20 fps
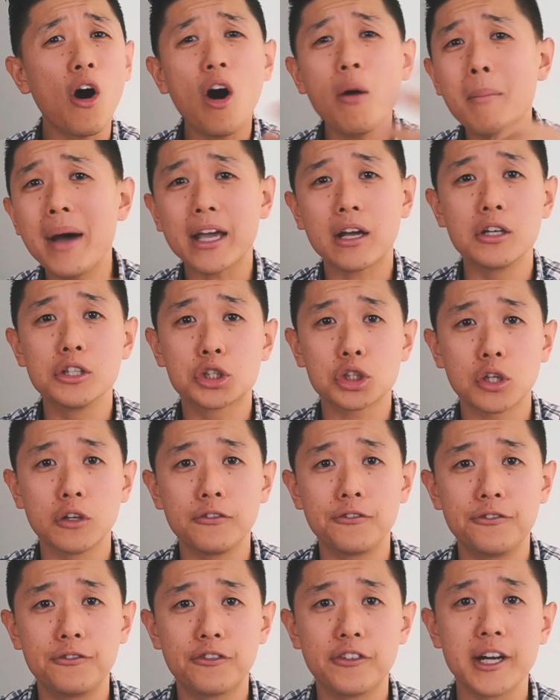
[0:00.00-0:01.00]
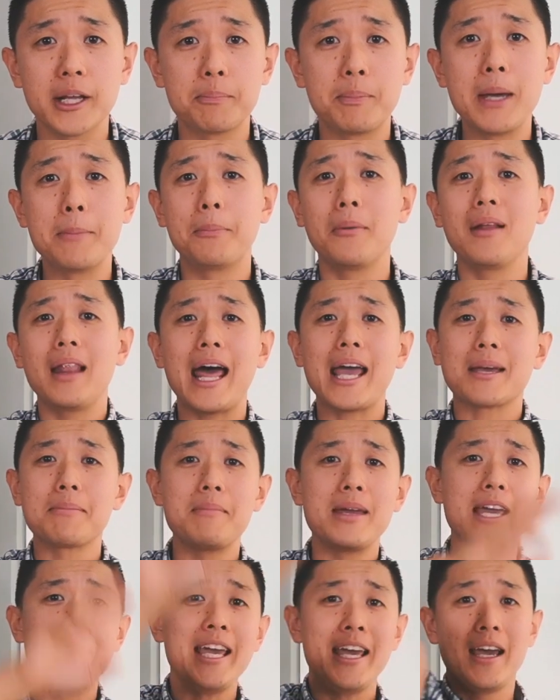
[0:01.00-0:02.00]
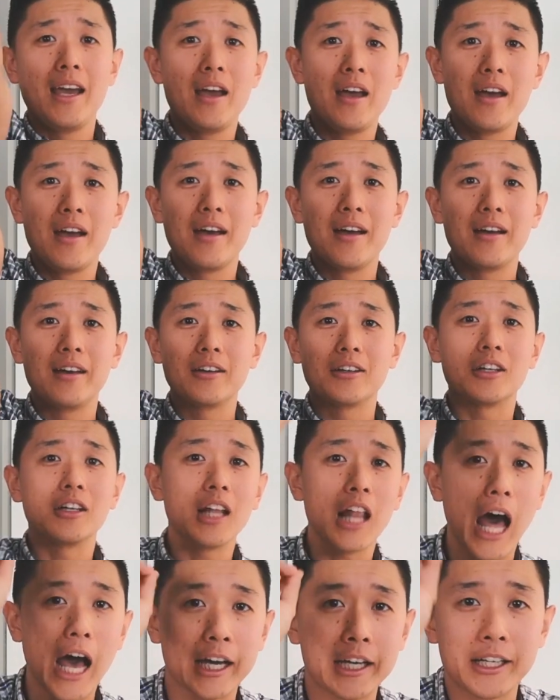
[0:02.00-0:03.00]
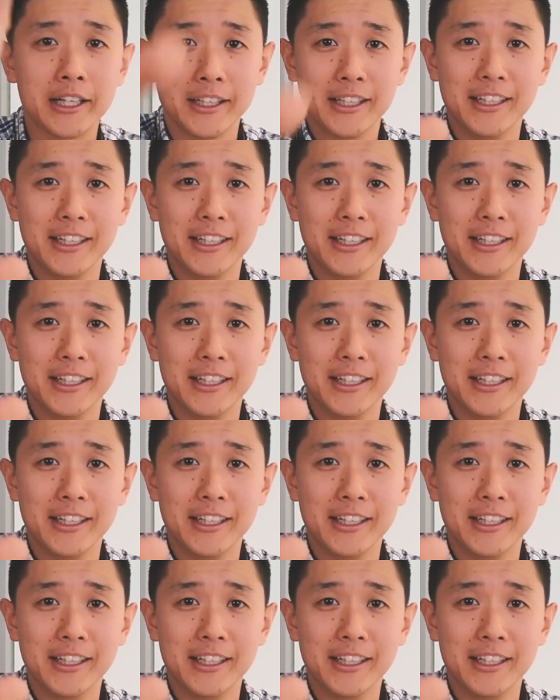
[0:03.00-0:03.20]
all my control freak people like me, good luck.